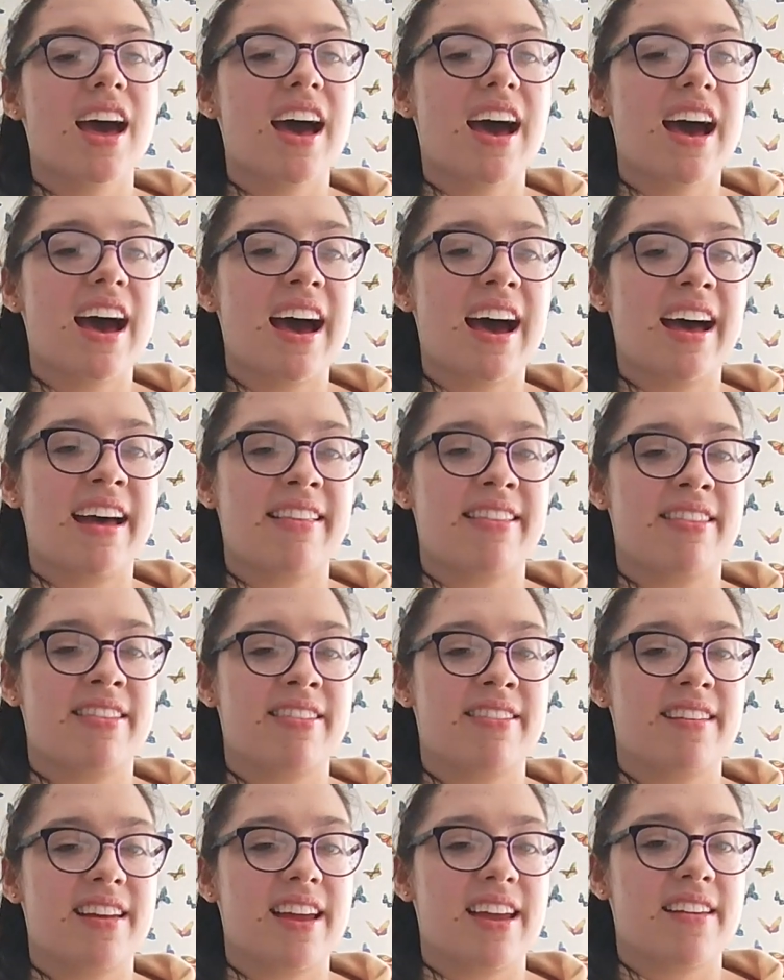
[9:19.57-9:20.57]

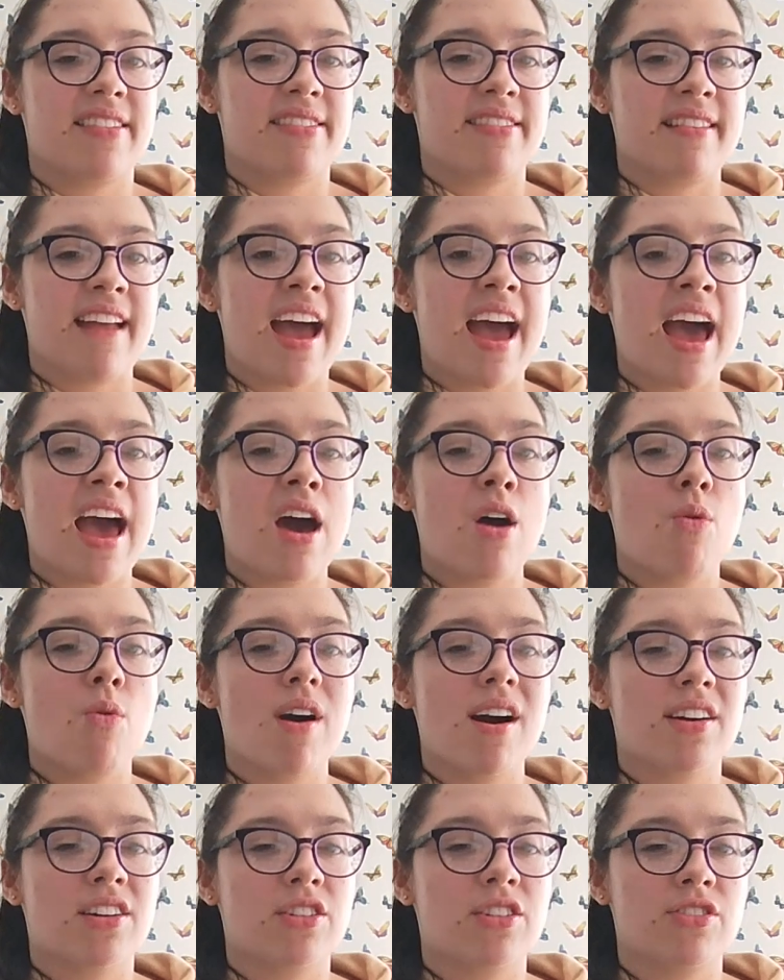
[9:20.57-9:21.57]
And is
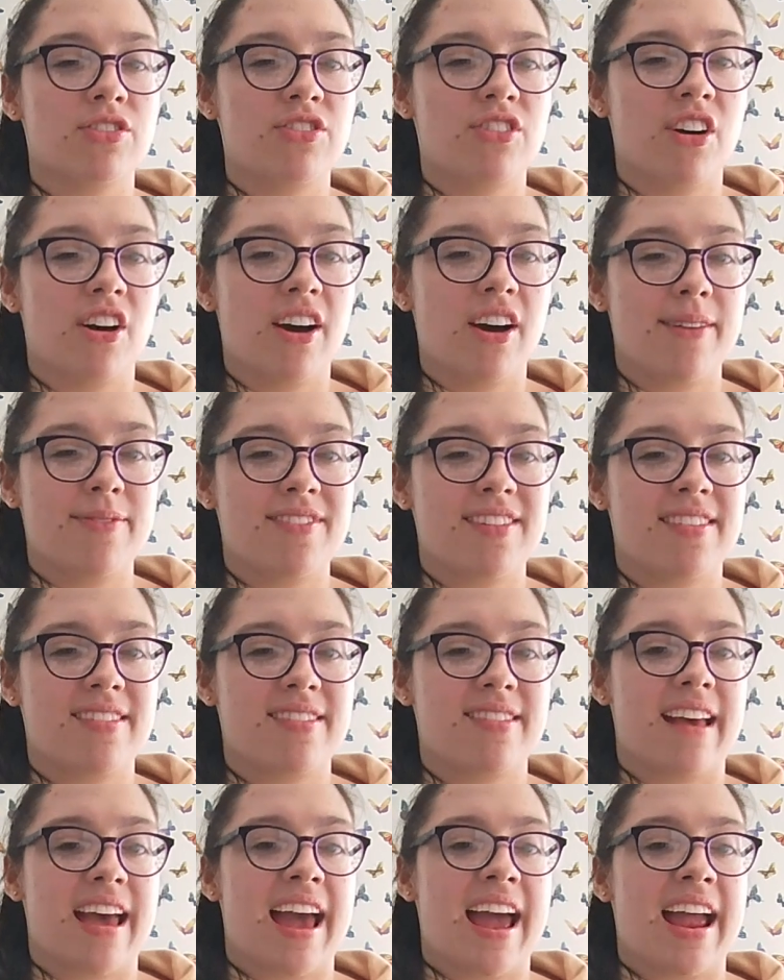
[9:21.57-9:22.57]
now a good time to
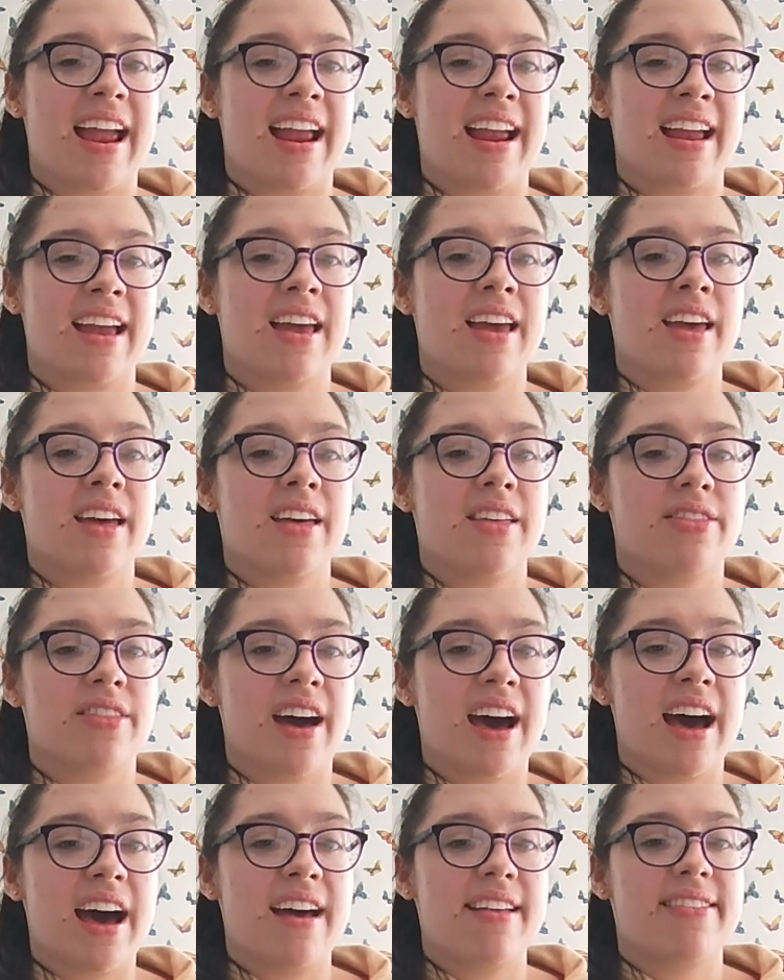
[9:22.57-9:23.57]
say
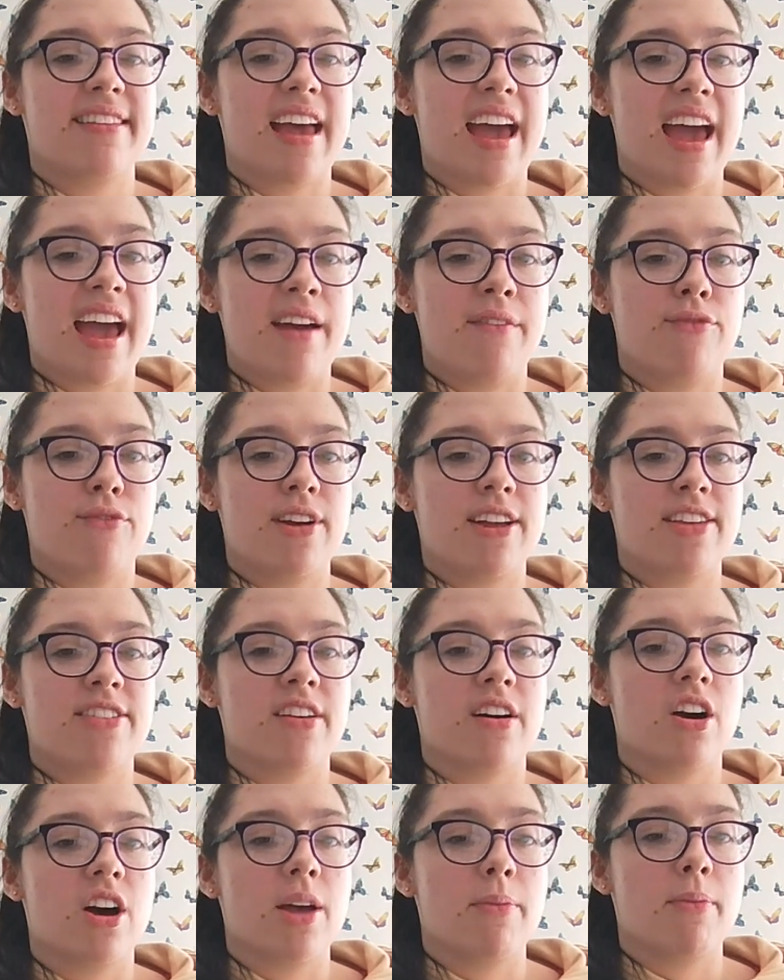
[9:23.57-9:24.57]
that every
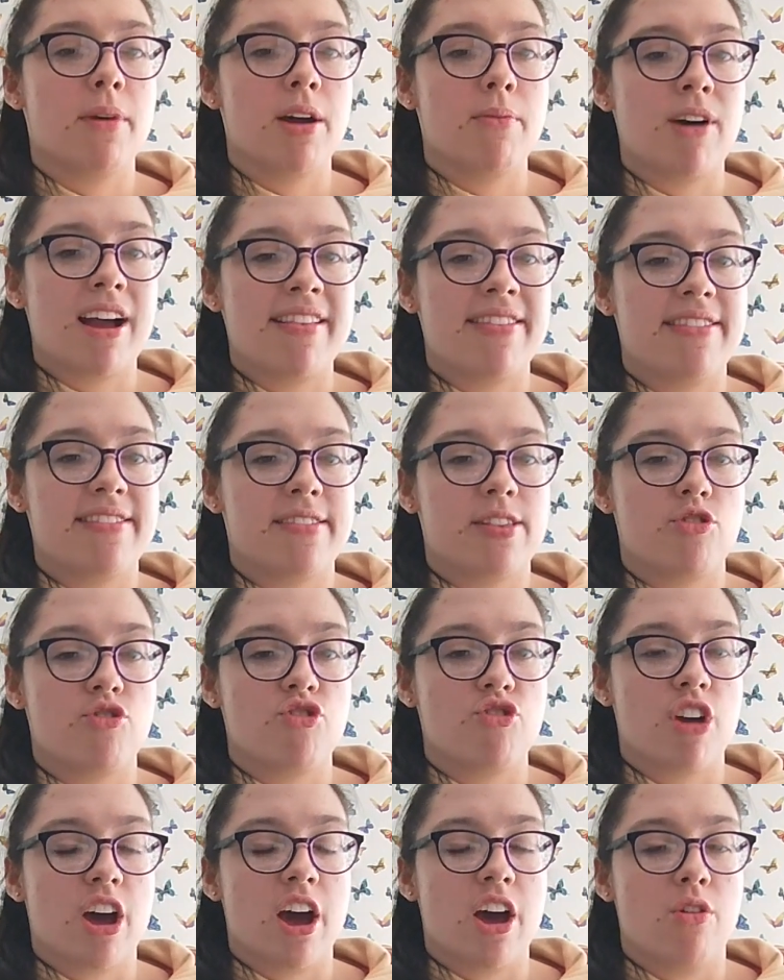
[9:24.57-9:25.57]
time I went to the
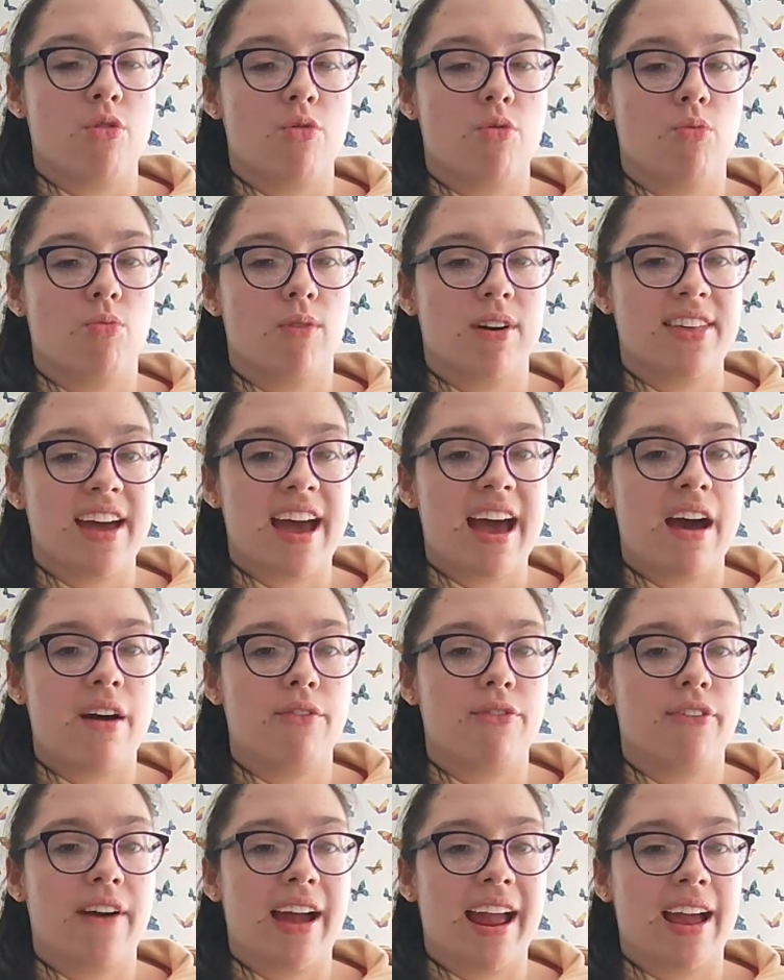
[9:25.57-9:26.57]
show,
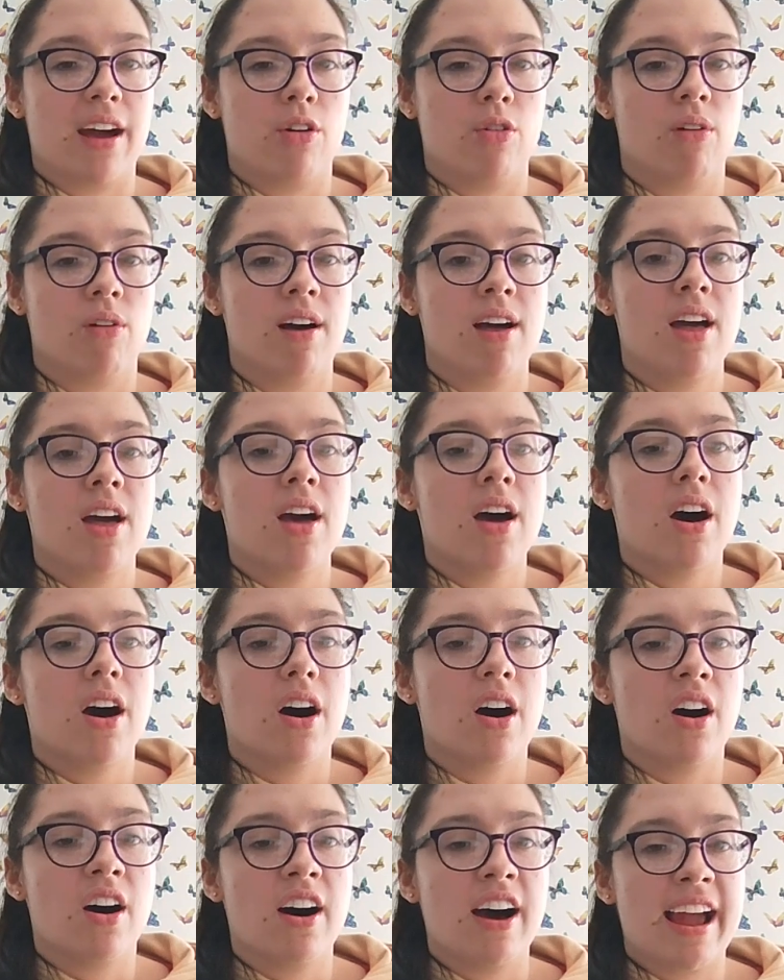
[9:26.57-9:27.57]
without fail,
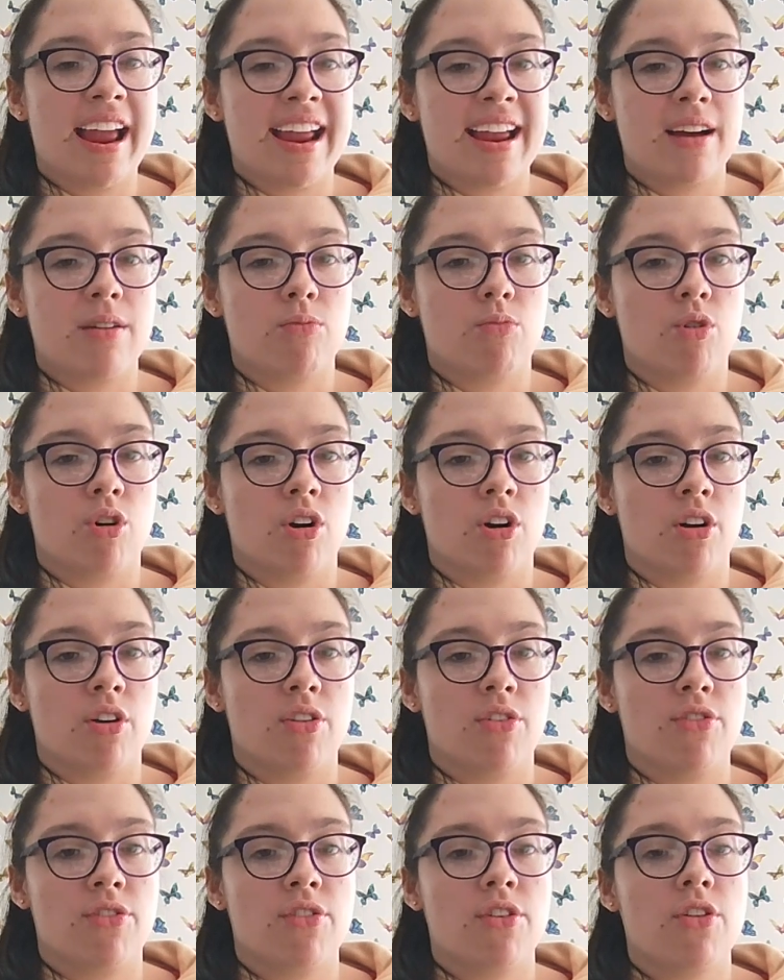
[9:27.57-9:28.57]
I
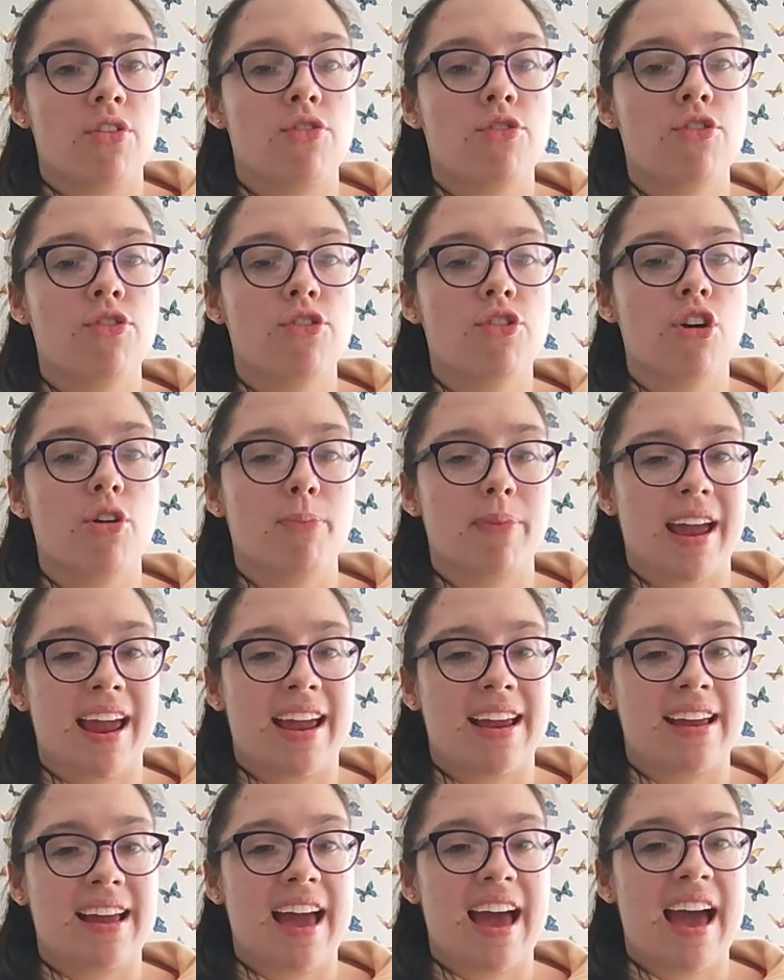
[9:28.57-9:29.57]
was
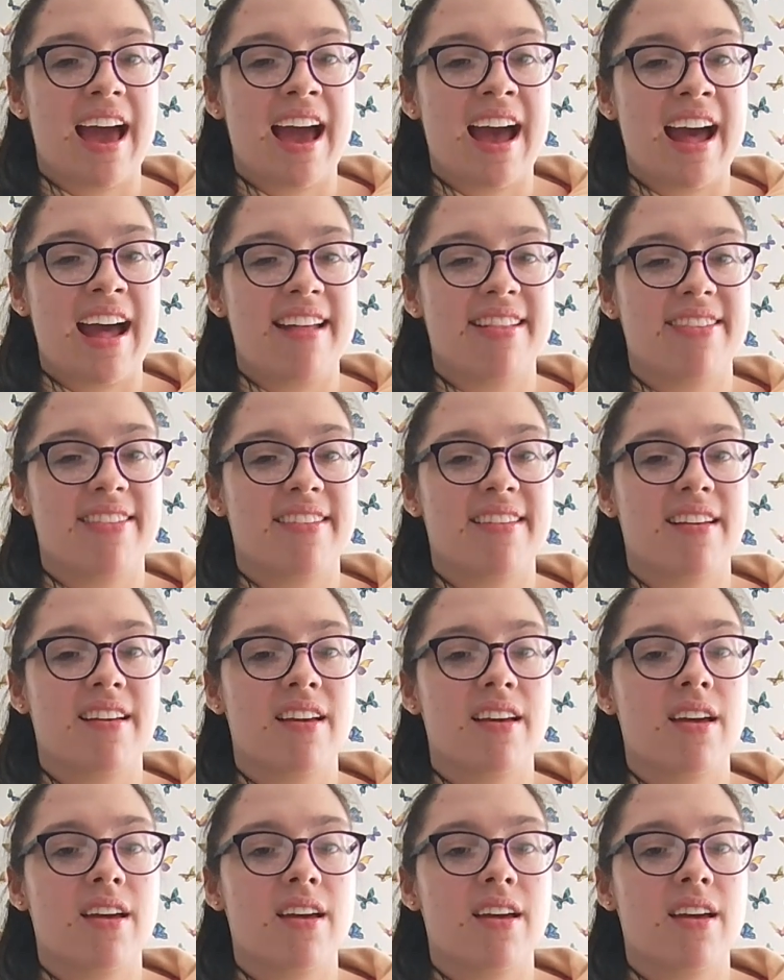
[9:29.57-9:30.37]
sobbing at